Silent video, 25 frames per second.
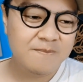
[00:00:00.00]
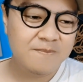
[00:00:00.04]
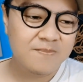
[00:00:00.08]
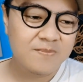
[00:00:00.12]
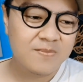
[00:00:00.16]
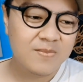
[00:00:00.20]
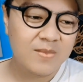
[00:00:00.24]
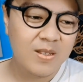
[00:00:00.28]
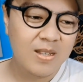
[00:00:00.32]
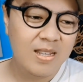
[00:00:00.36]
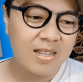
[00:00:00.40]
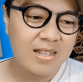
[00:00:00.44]

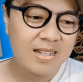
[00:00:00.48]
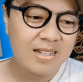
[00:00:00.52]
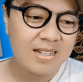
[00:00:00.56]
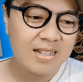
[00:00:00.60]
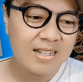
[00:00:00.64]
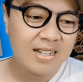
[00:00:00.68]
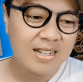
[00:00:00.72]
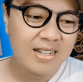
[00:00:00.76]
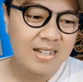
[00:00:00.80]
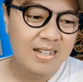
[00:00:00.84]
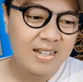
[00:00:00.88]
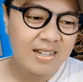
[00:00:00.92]

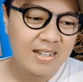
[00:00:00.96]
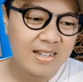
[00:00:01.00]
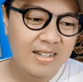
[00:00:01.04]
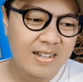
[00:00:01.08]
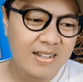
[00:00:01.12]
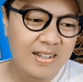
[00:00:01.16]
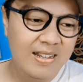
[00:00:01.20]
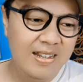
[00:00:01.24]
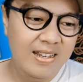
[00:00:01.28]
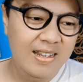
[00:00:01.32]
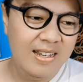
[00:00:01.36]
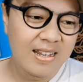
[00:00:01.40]

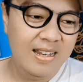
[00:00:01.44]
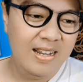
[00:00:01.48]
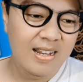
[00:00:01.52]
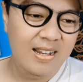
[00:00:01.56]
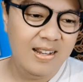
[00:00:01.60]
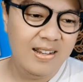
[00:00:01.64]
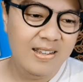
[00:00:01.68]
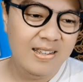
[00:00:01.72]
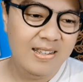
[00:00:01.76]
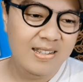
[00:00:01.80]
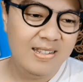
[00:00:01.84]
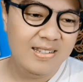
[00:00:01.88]

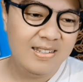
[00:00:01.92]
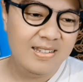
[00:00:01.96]
(no one is talking)